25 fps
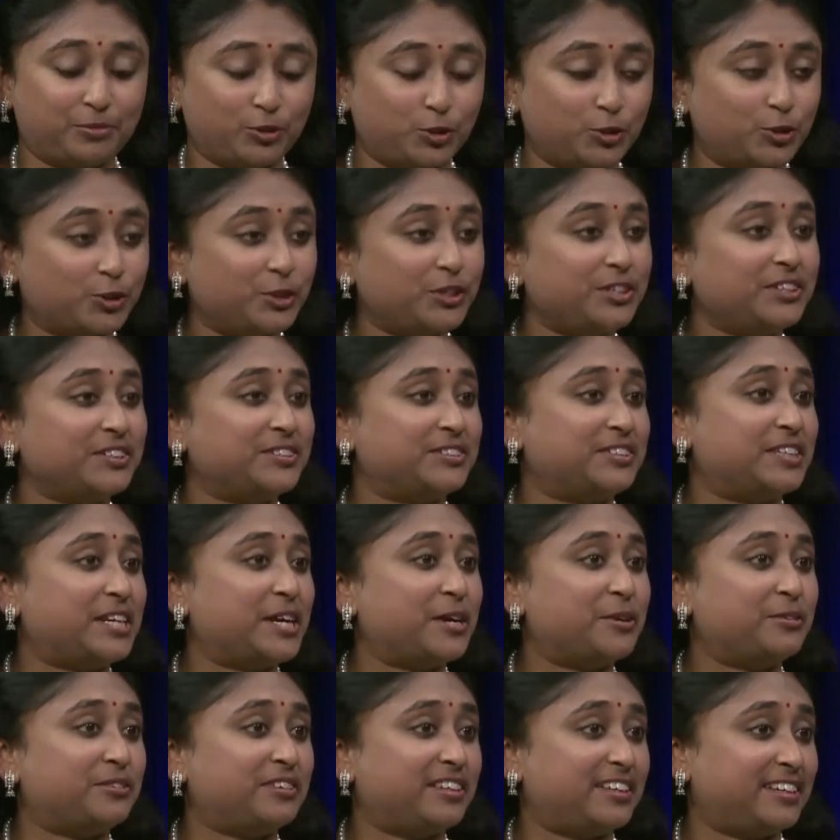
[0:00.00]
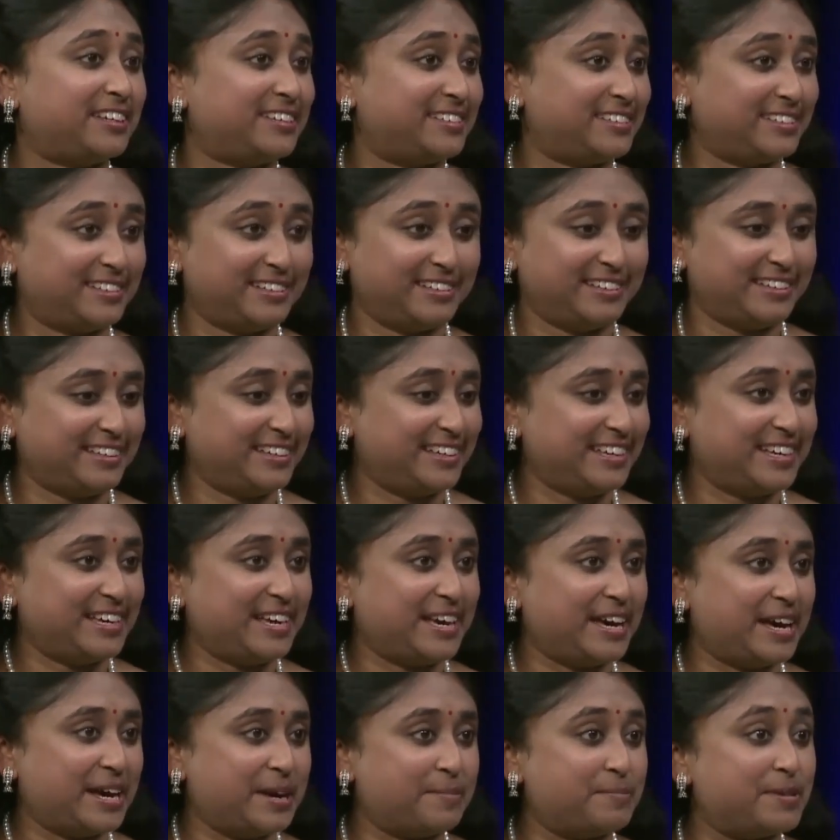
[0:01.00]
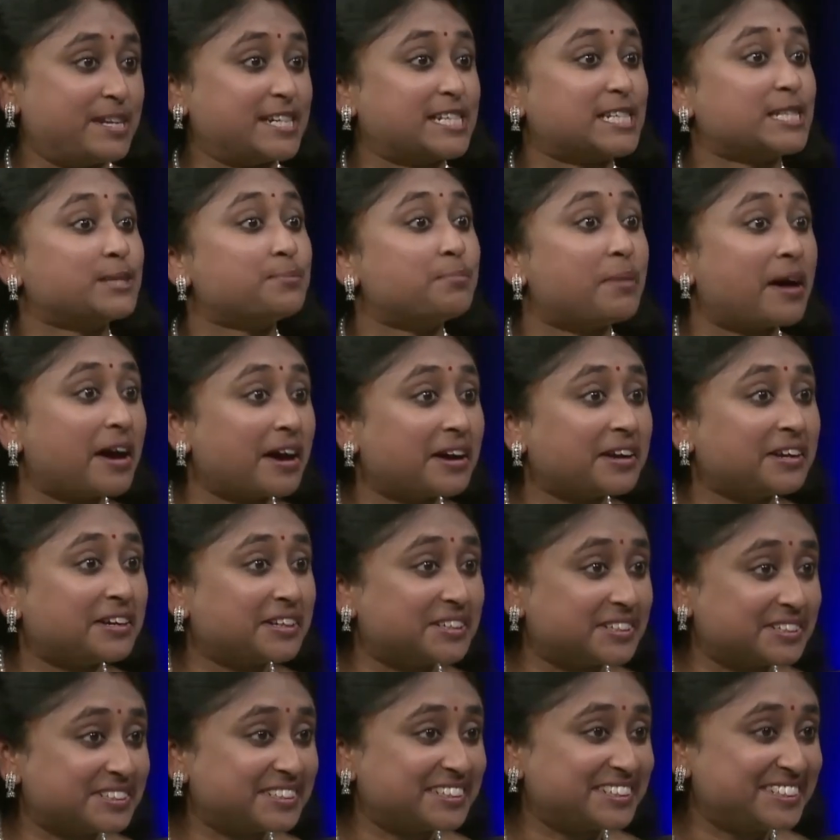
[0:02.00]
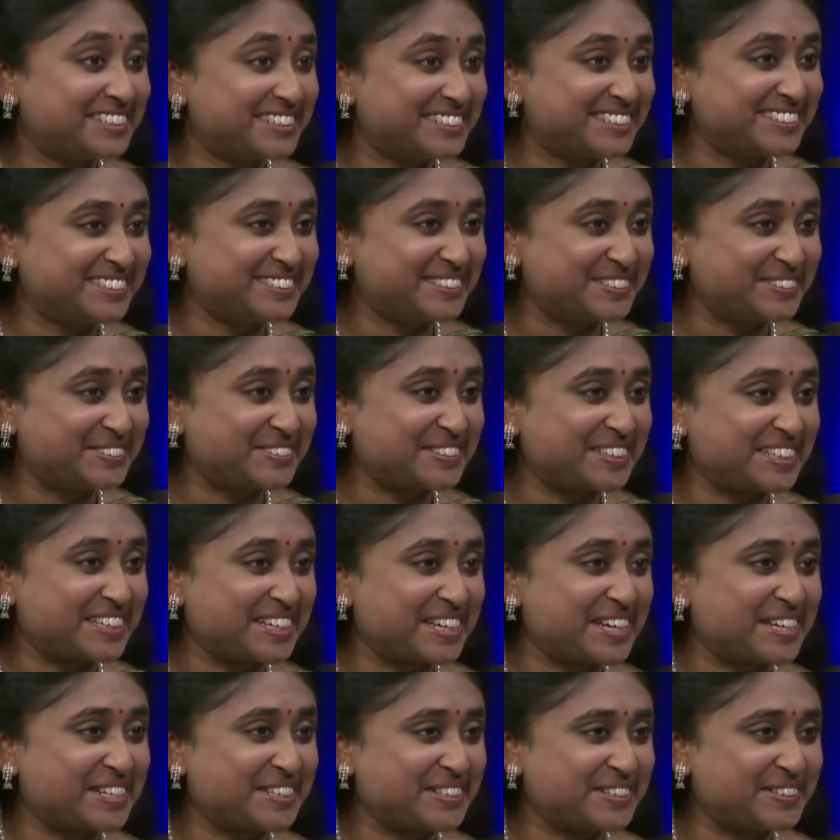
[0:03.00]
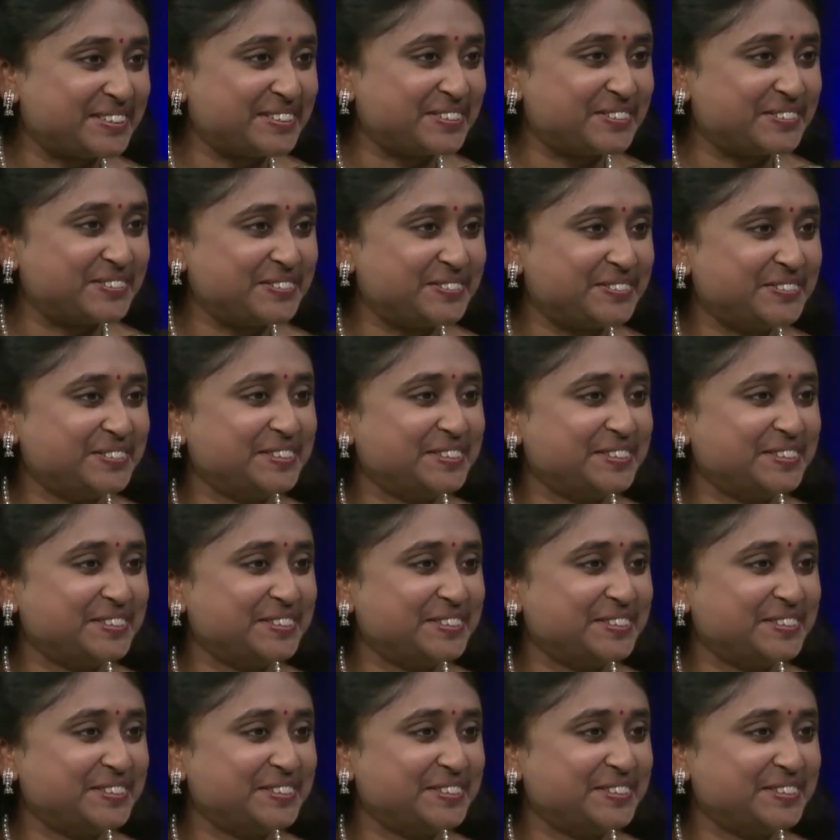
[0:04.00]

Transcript: Sure, now that I'm inspired looking at you,